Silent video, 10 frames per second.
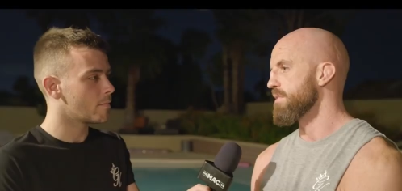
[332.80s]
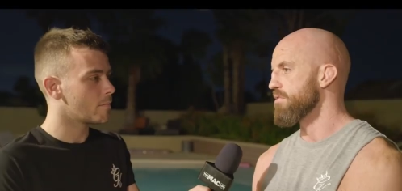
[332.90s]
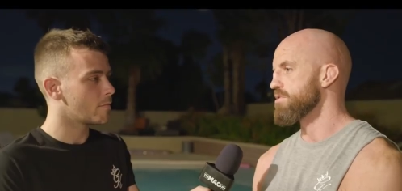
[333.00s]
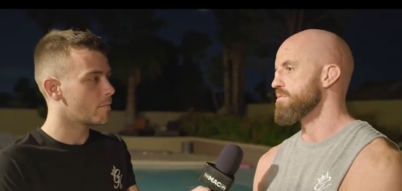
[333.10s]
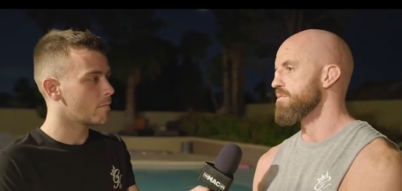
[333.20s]
Speaker 1: my
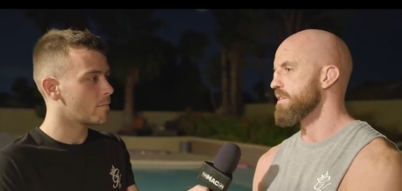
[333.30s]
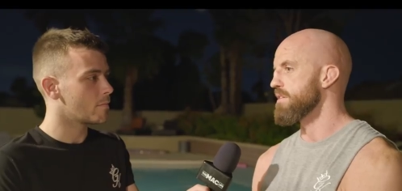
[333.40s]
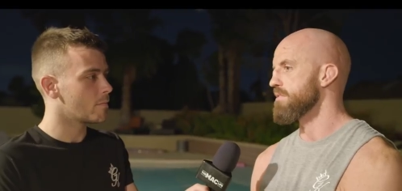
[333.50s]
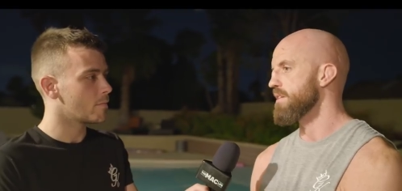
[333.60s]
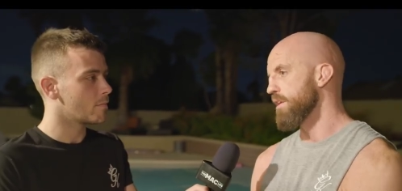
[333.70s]
first one.
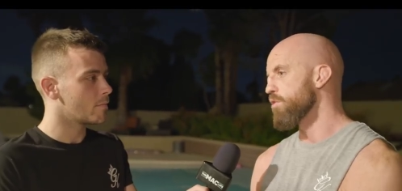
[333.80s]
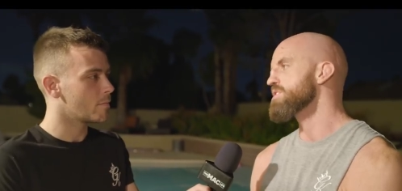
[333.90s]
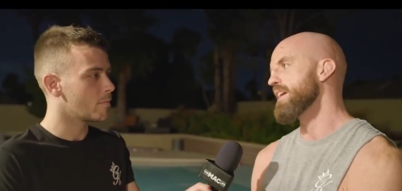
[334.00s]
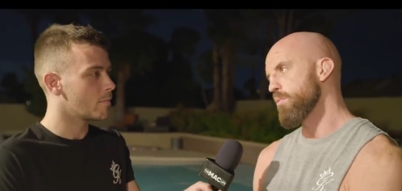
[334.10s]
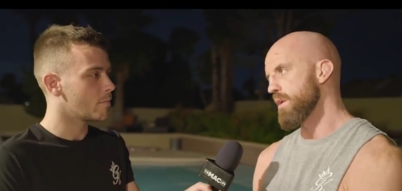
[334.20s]
And it
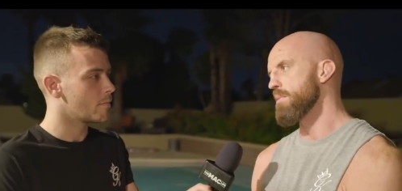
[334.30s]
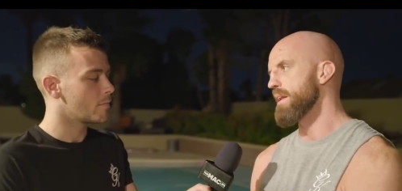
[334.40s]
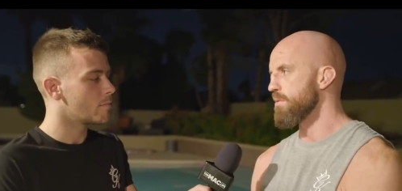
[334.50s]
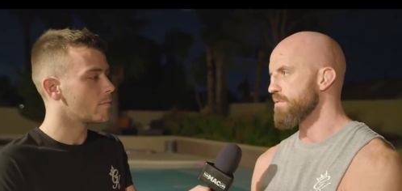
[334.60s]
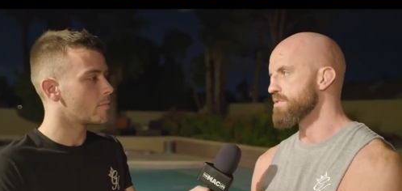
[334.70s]
looks like it will
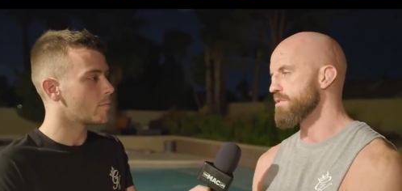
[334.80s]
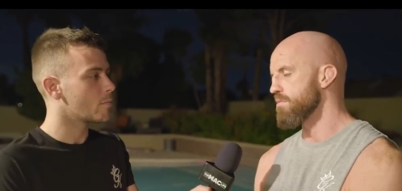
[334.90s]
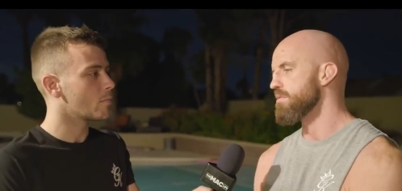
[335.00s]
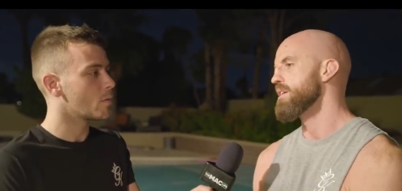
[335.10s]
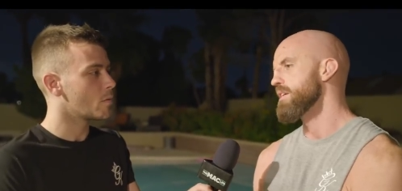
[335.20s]
be that one.
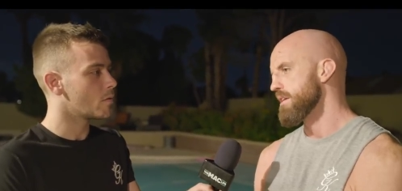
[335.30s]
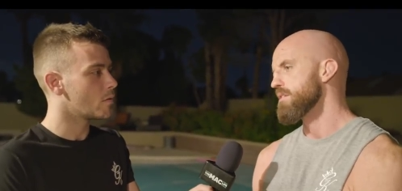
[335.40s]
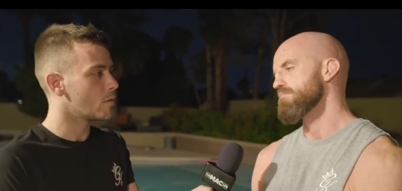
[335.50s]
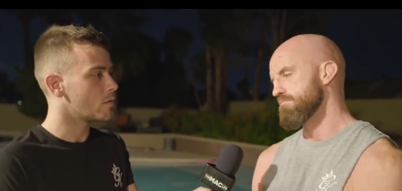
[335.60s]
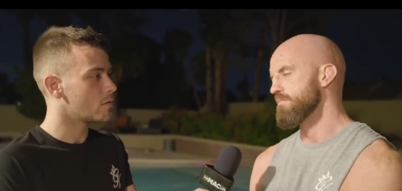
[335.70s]
So
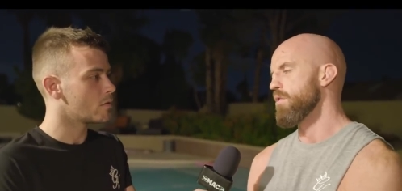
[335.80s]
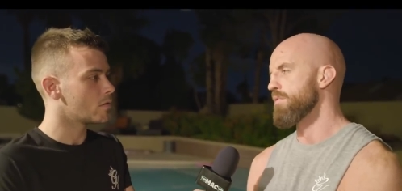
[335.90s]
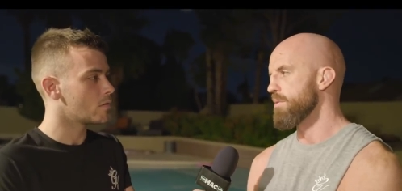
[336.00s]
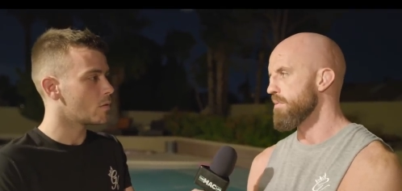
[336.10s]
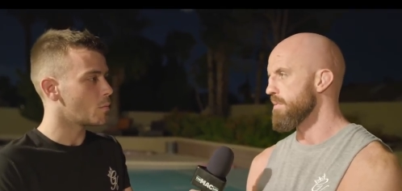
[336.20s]

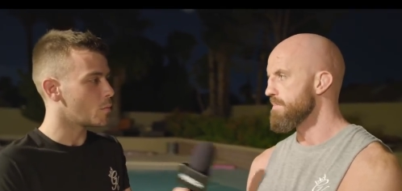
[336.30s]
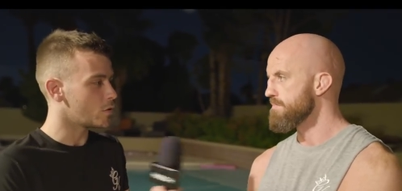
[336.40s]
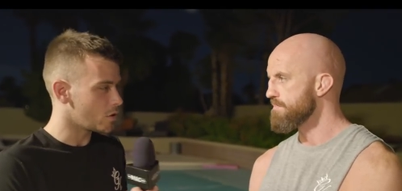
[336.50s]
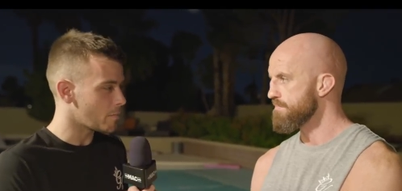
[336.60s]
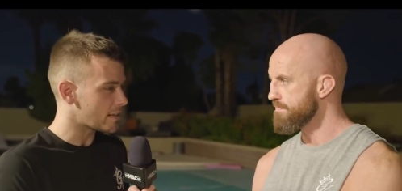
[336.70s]
hopefully it will be.
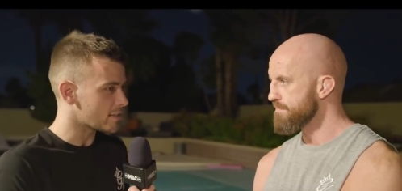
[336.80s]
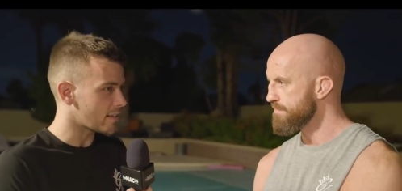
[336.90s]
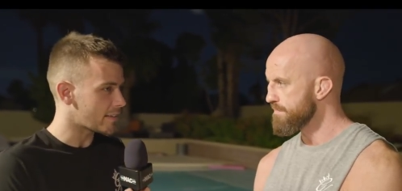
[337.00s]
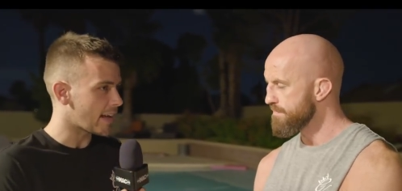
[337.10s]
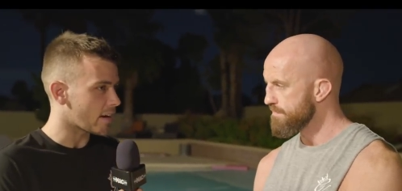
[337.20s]
Speaker 2: Would you imagine
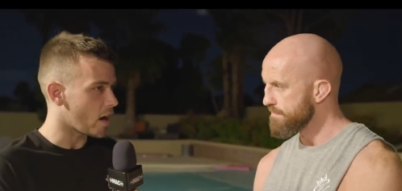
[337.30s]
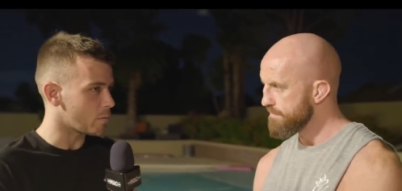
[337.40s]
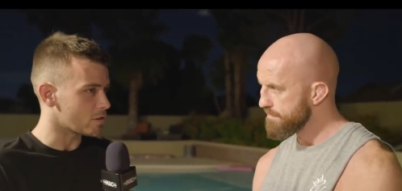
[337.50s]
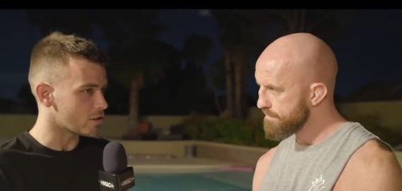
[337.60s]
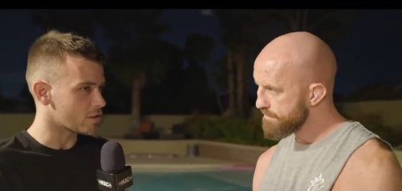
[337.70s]
that that
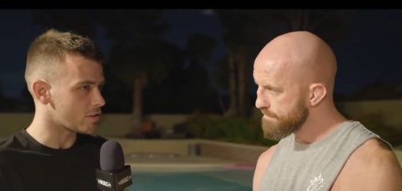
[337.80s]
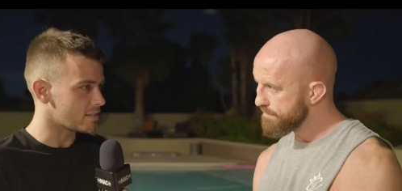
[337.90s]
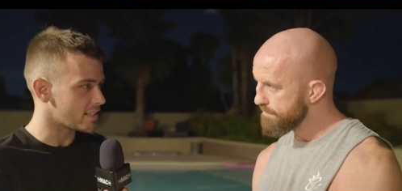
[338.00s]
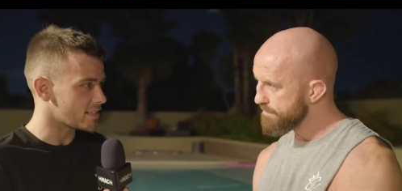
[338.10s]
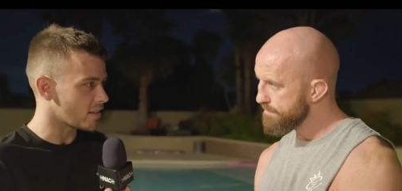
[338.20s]
card will just
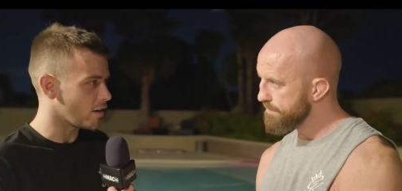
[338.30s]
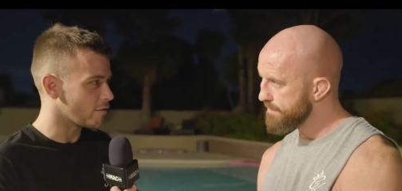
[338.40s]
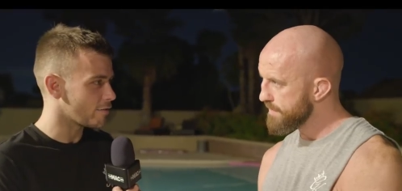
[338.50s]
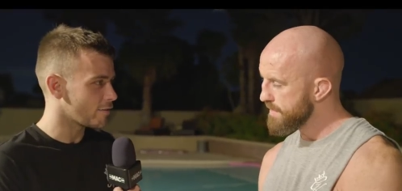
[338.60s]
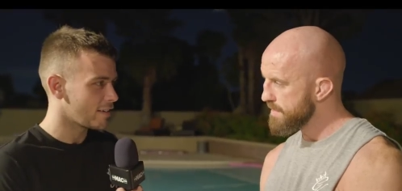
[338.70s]
consist
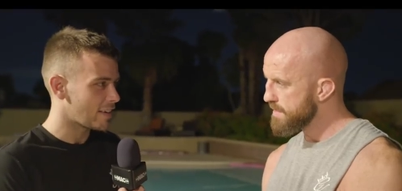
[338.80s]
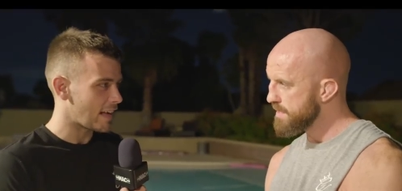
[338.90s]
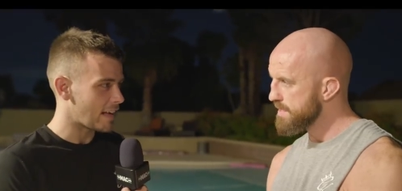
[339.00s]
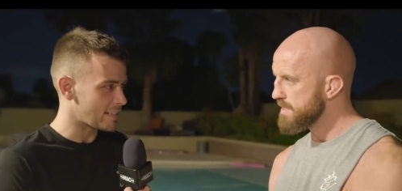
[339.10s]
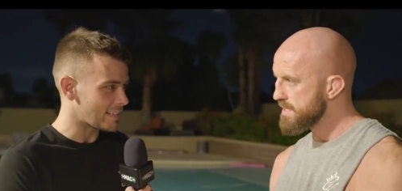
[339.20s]
of
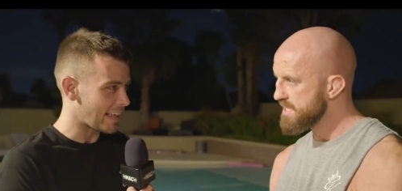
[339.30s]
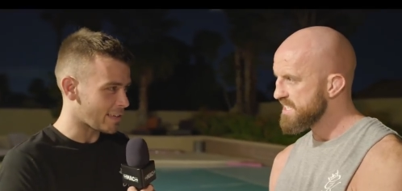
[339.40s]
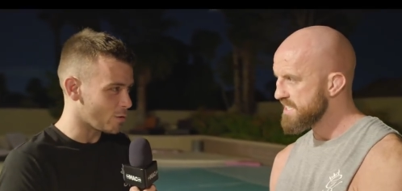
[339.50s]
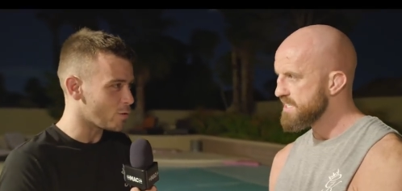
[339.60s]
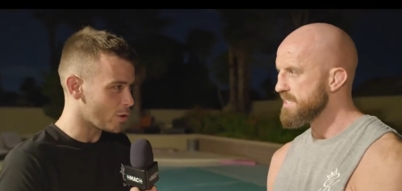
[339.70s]

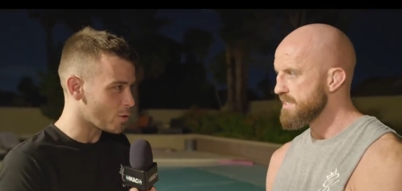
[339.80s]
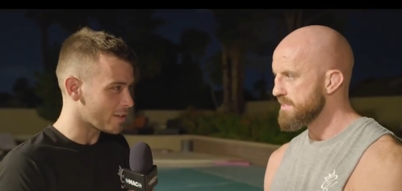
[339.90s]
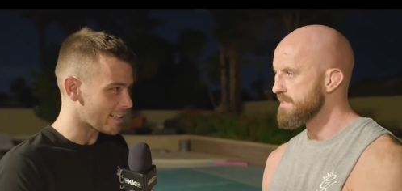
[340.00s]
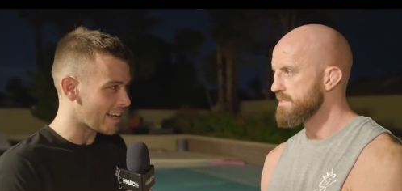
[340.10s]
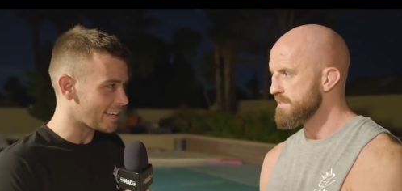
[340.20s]
like you you
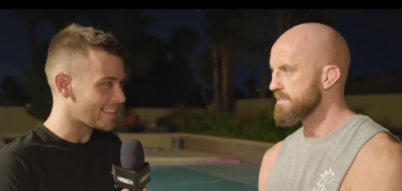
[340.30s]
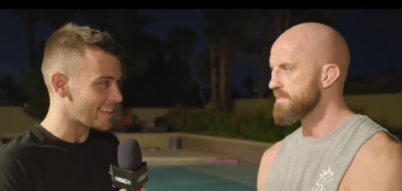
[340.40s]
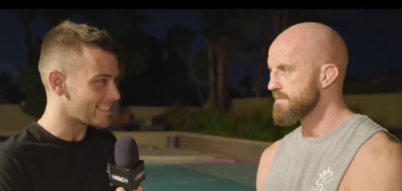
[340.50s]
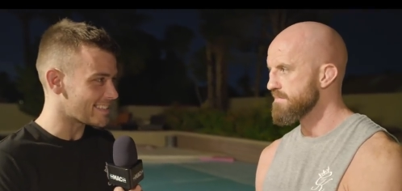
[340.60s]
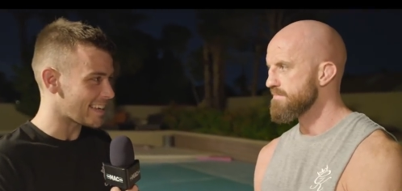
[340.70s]
are the kind of
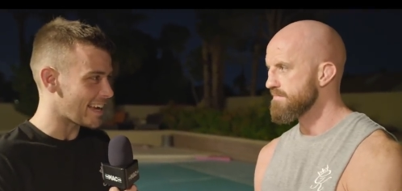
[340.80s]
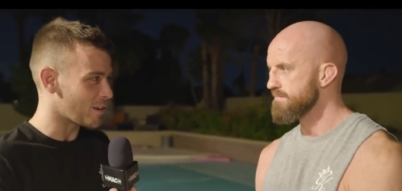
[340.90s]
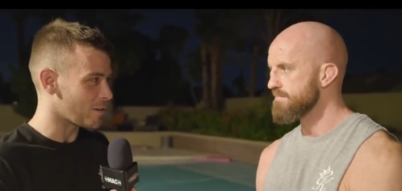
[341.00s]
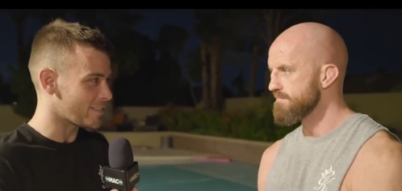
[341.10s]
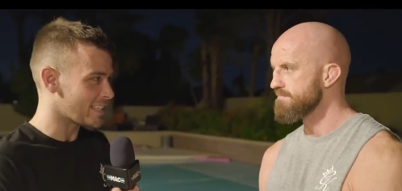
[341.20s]
the
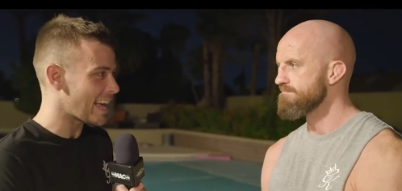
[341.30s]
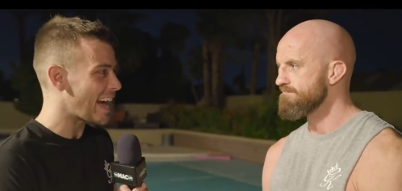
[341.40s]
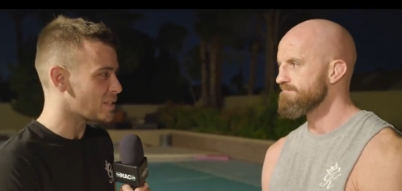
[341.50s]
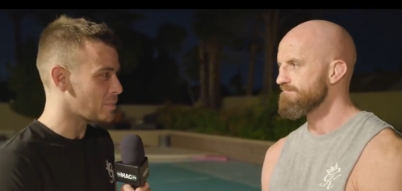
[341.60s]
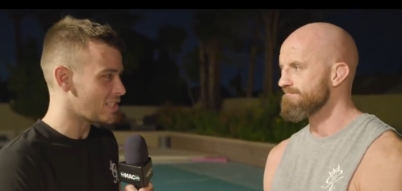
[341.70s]
instigator of this
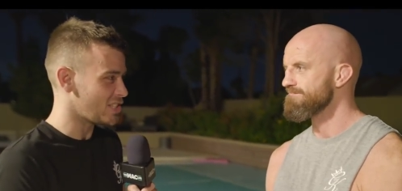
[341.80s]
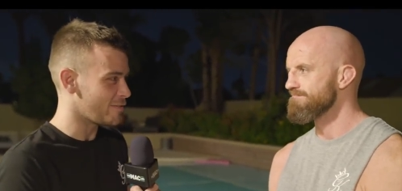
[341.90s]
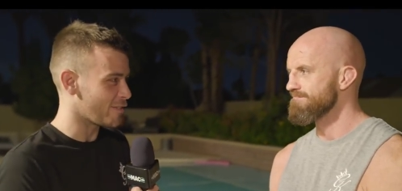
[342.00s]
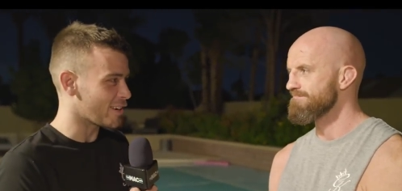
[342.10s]
SBG